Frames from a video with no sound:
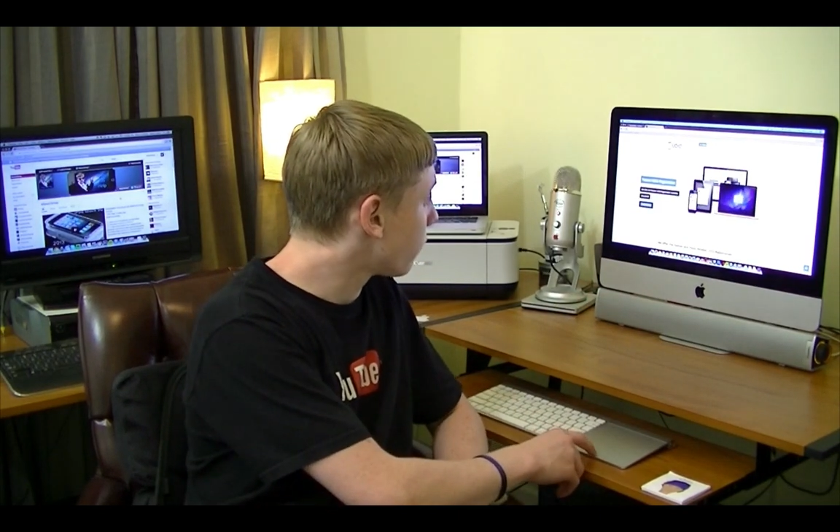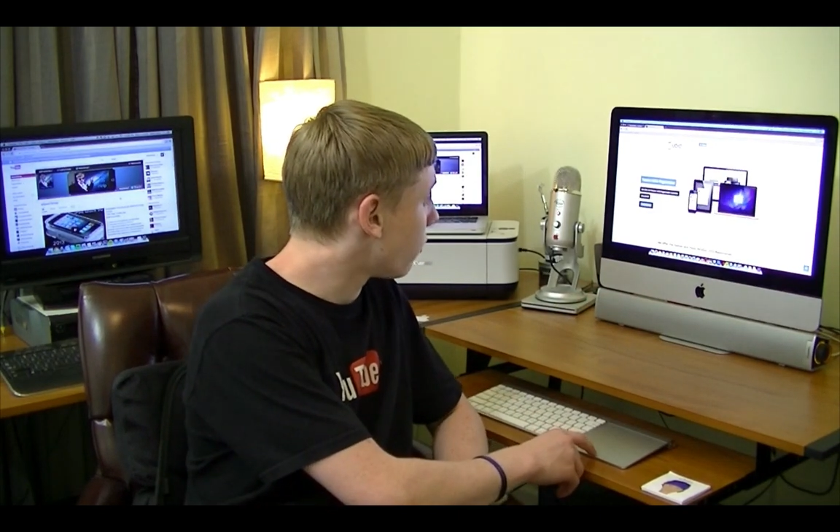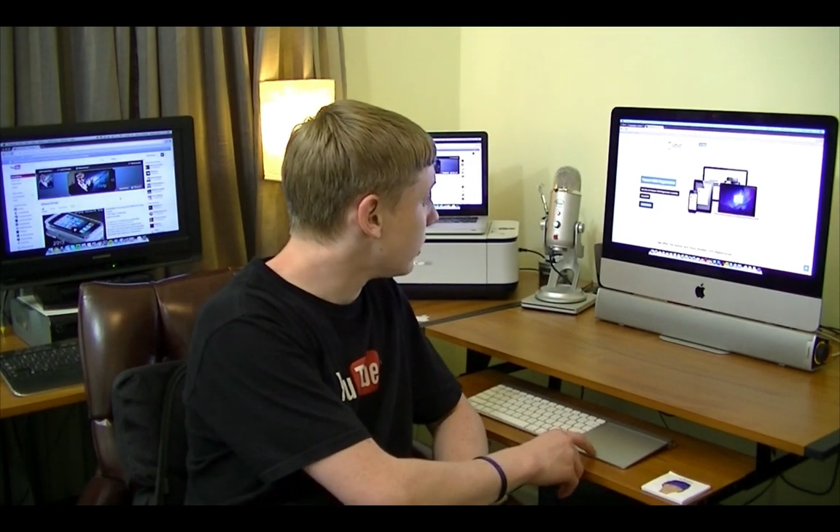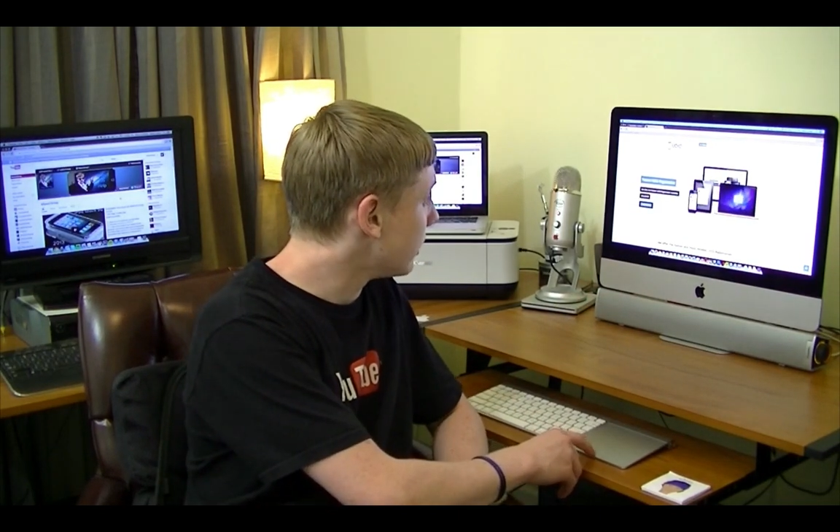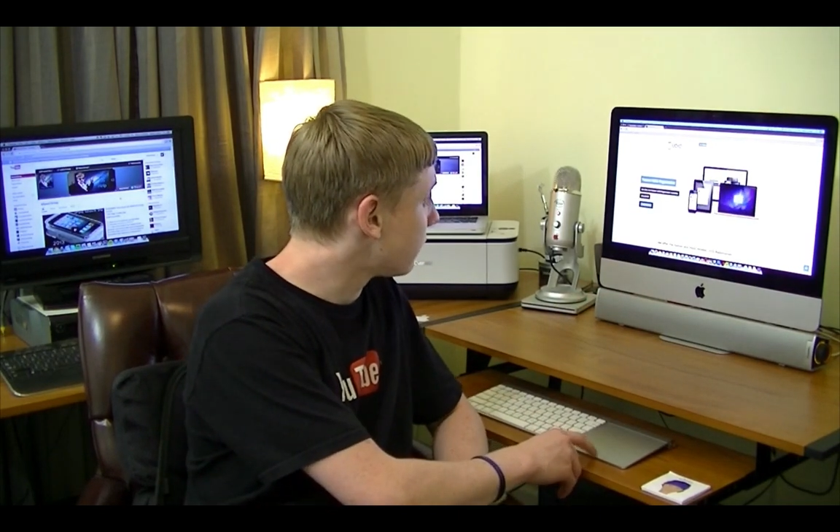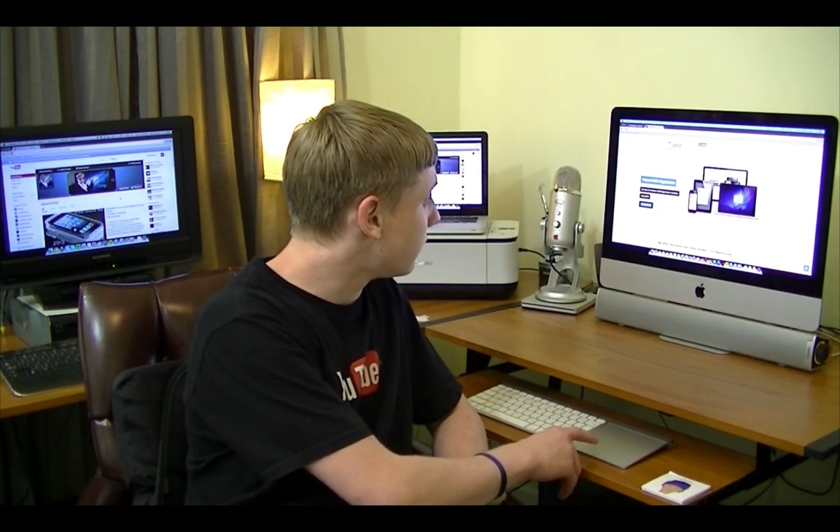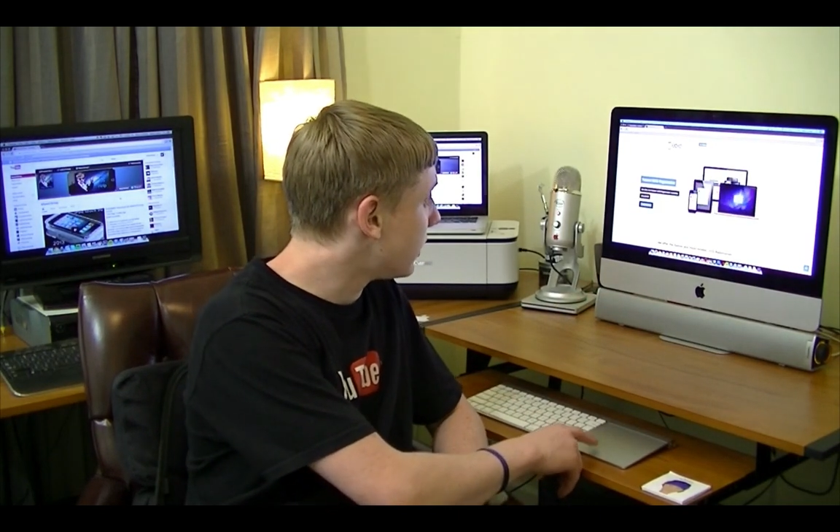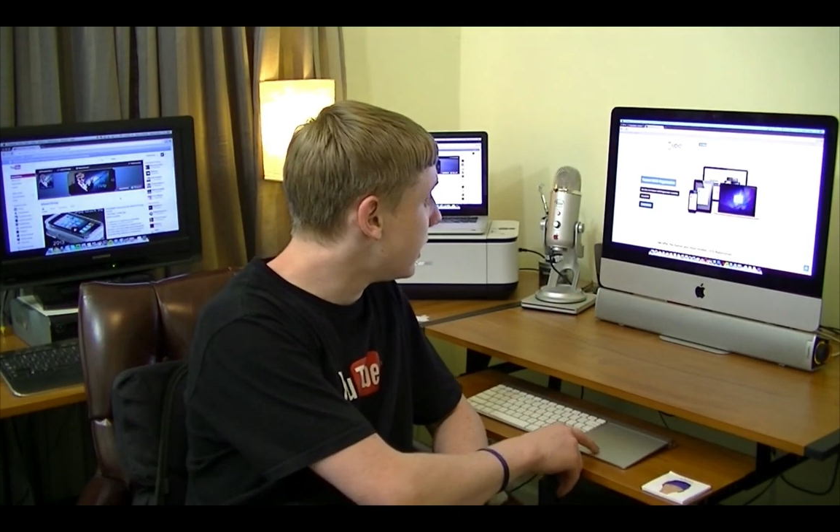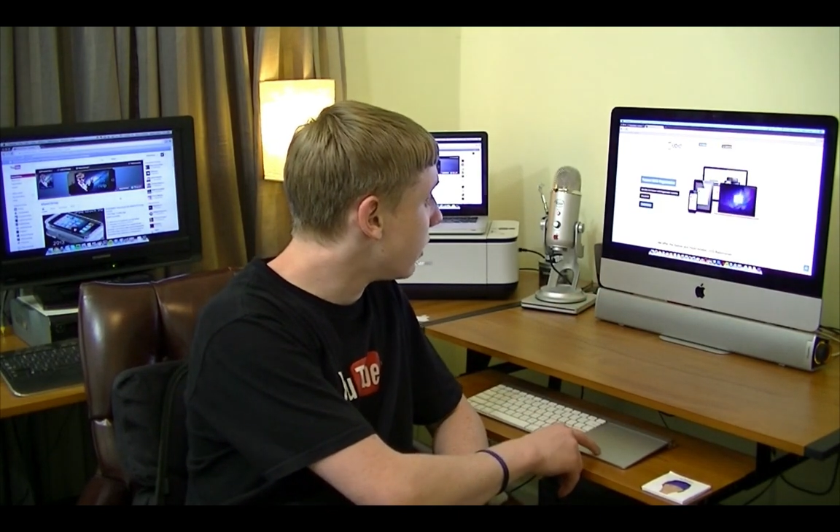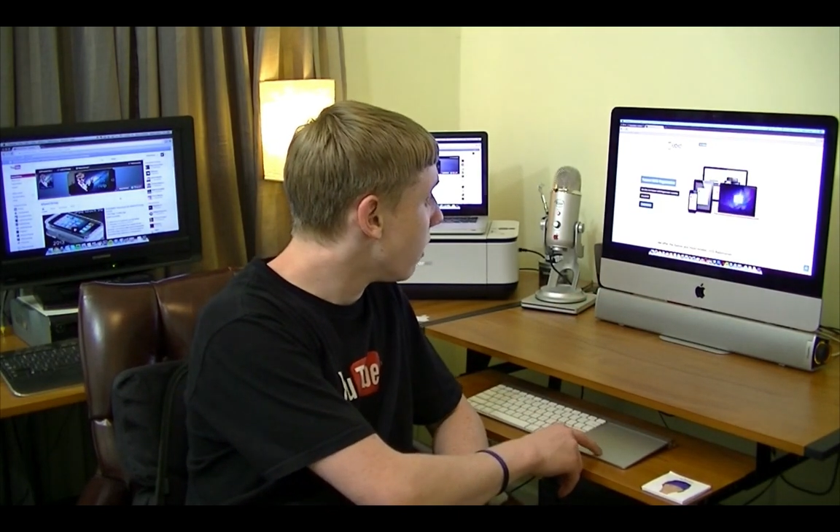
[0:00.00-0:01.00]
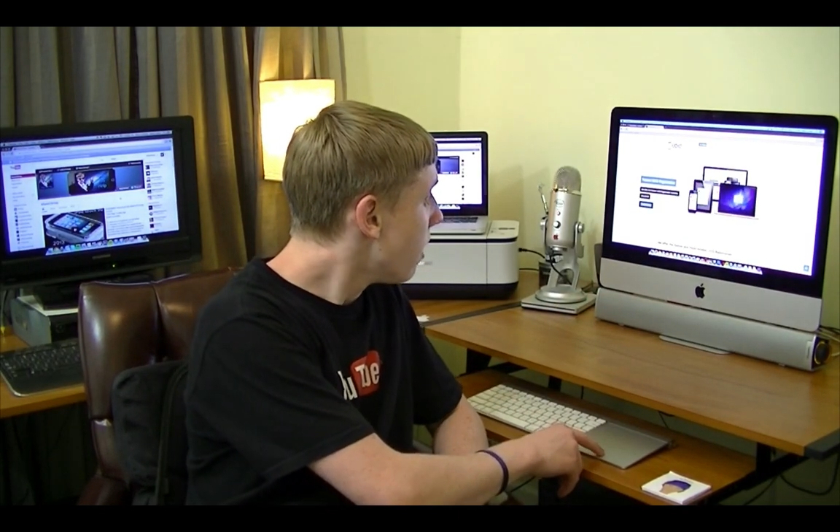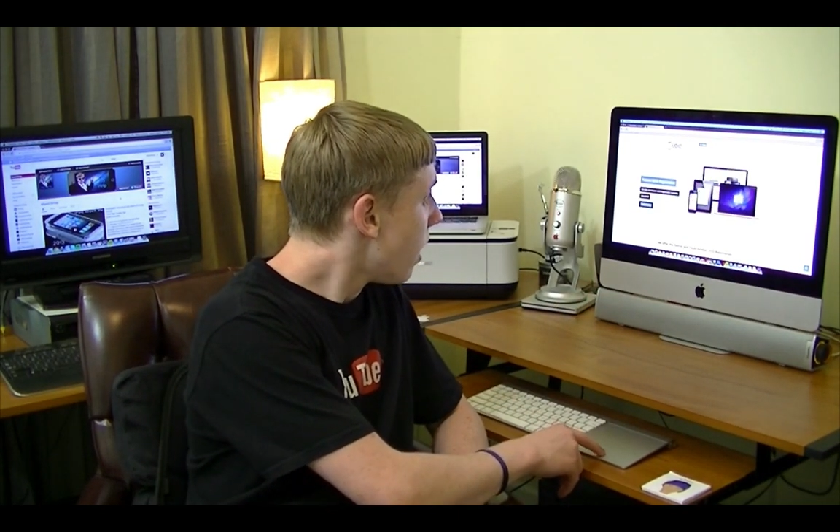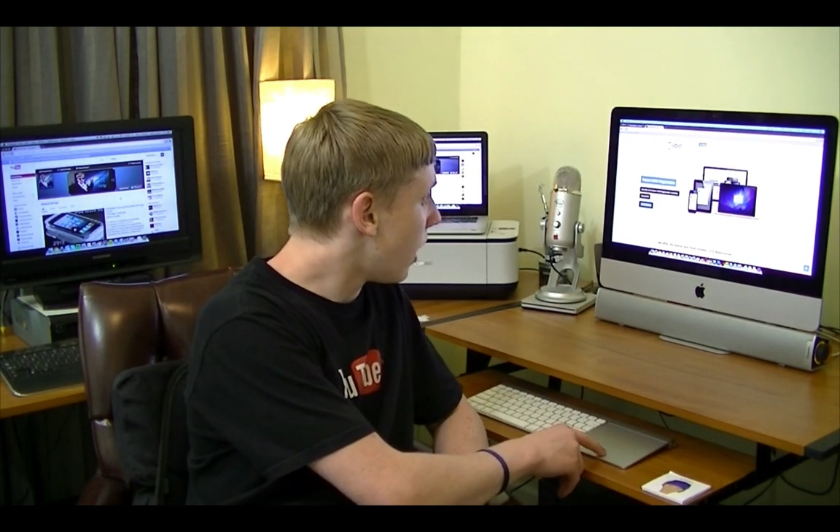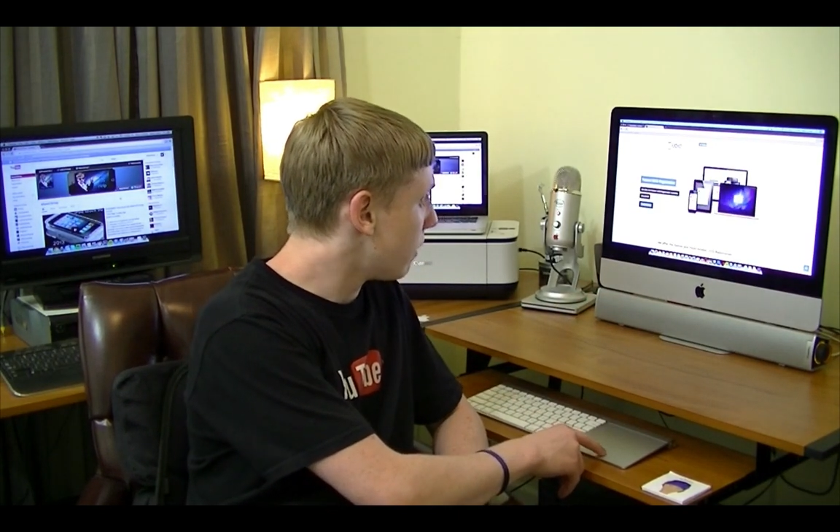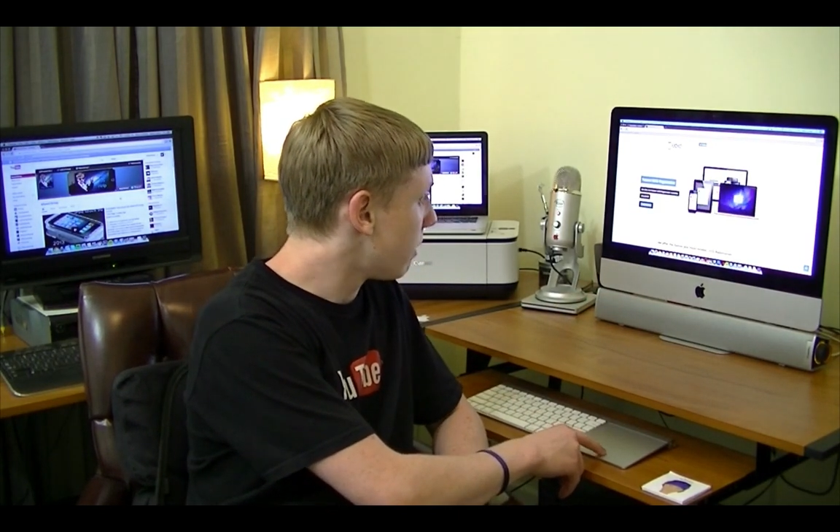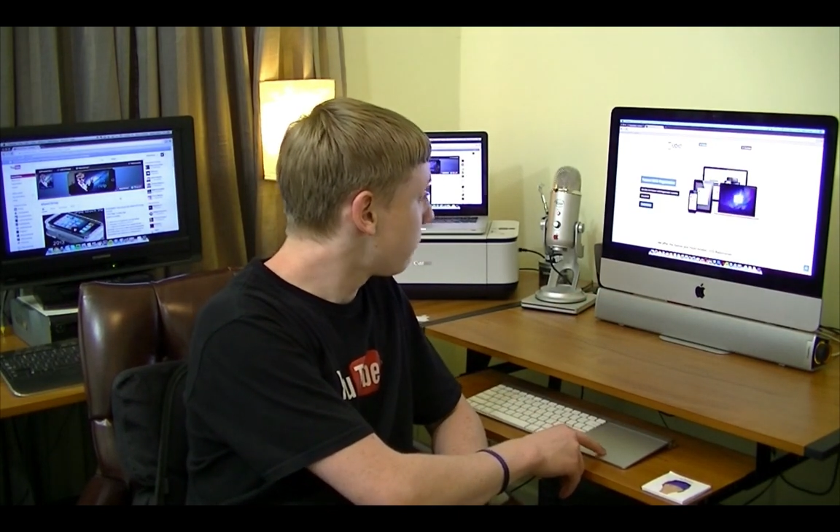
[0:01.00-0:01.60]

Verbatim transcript: are listed here on the